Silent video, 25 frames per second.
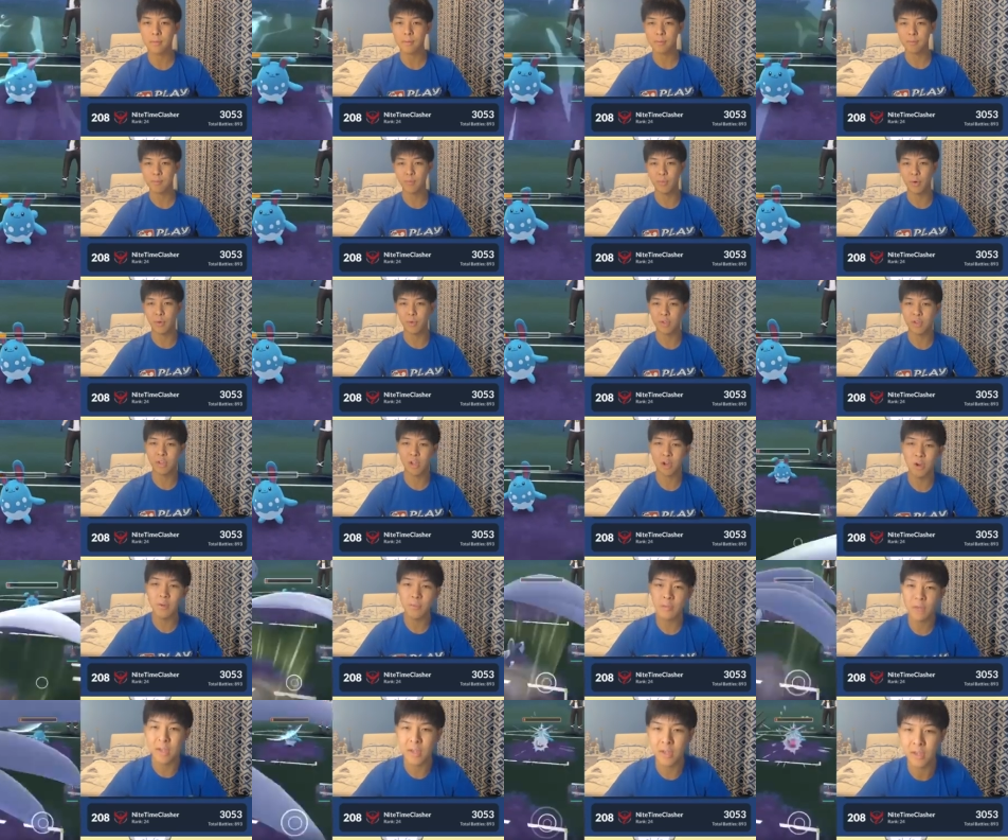but we
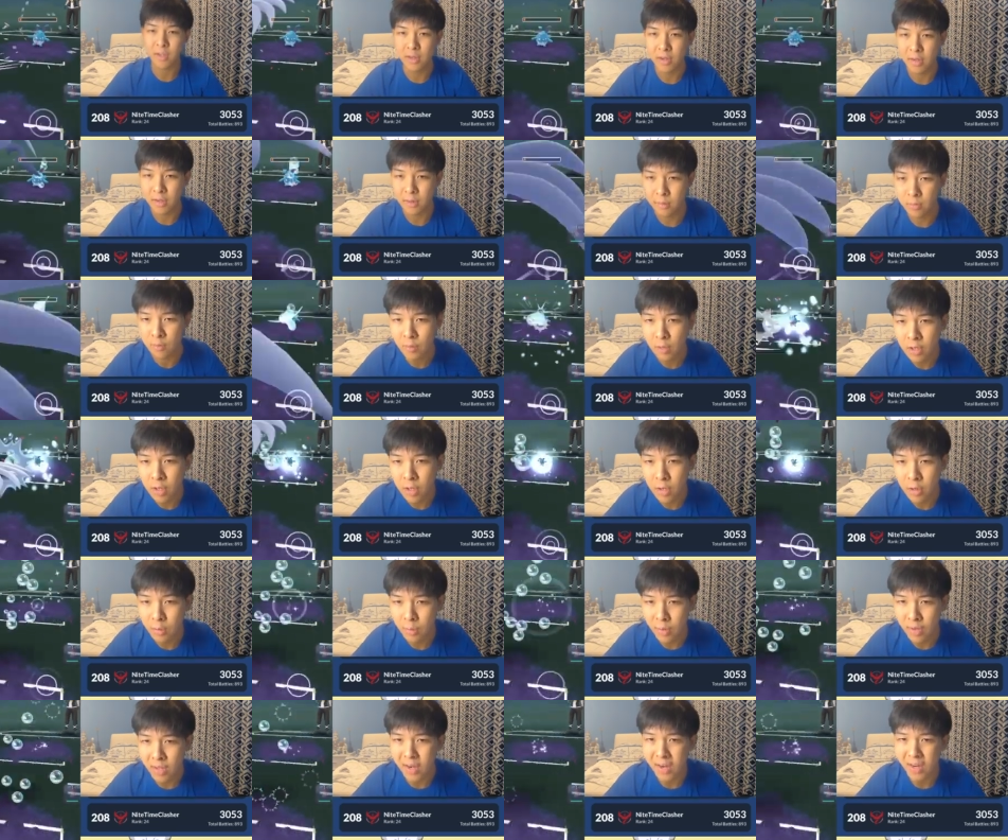don't, and
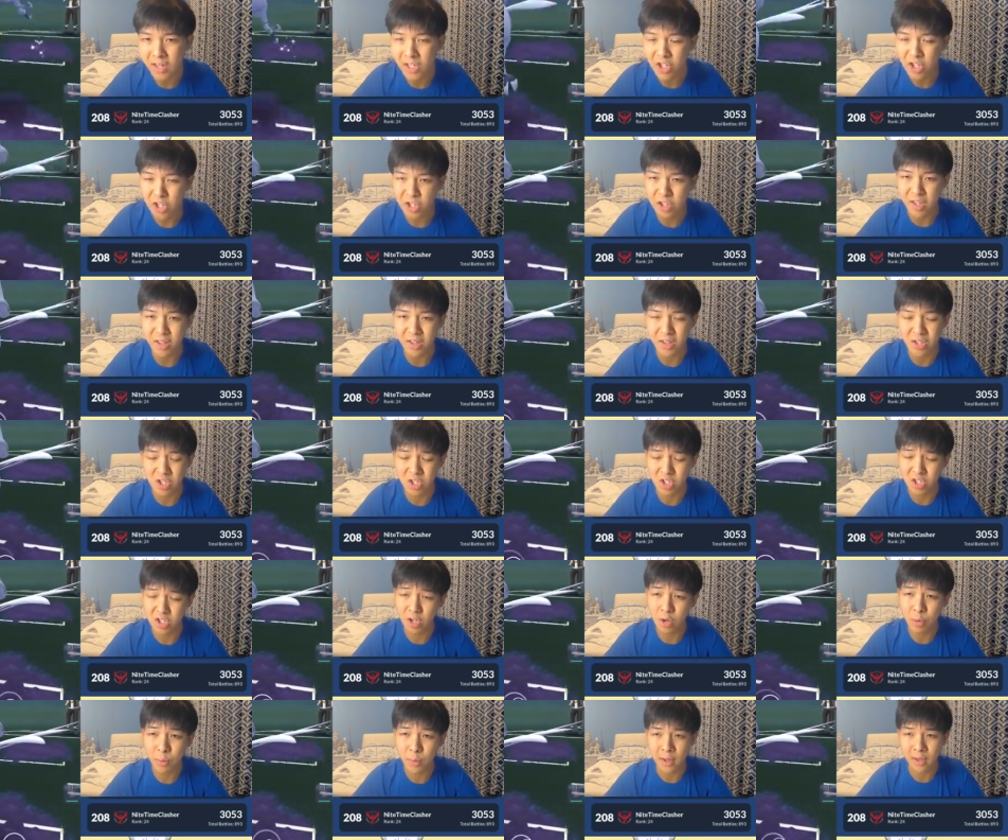we can actually just get the
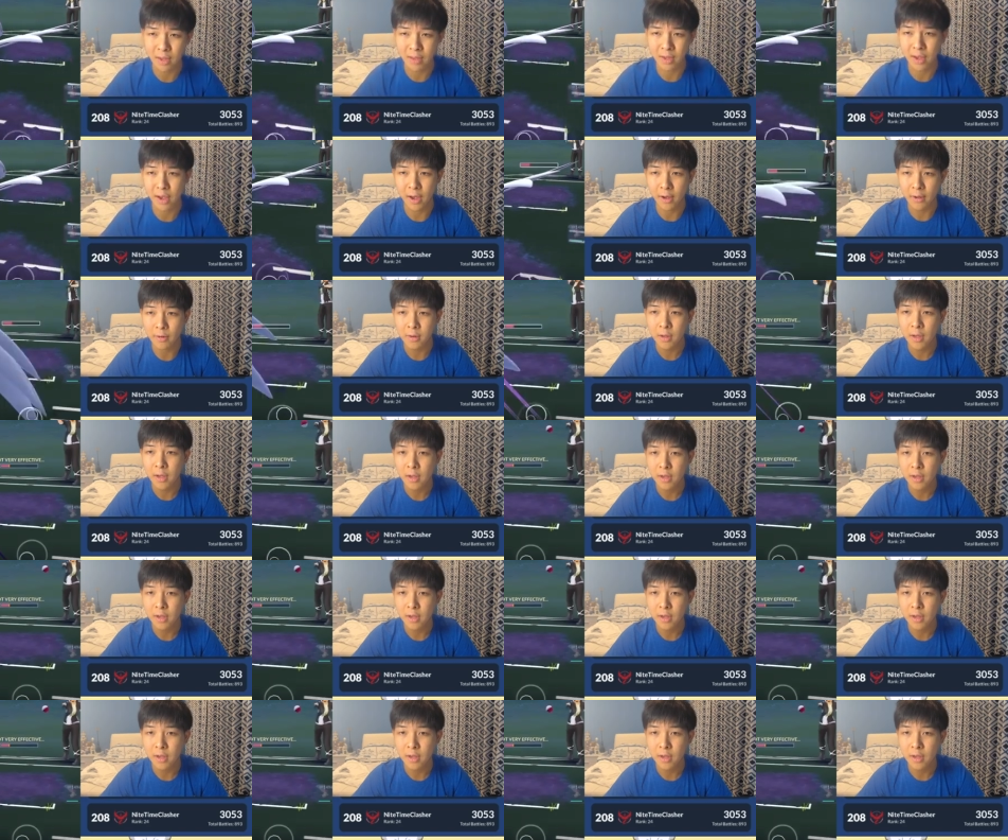Steel Wing down.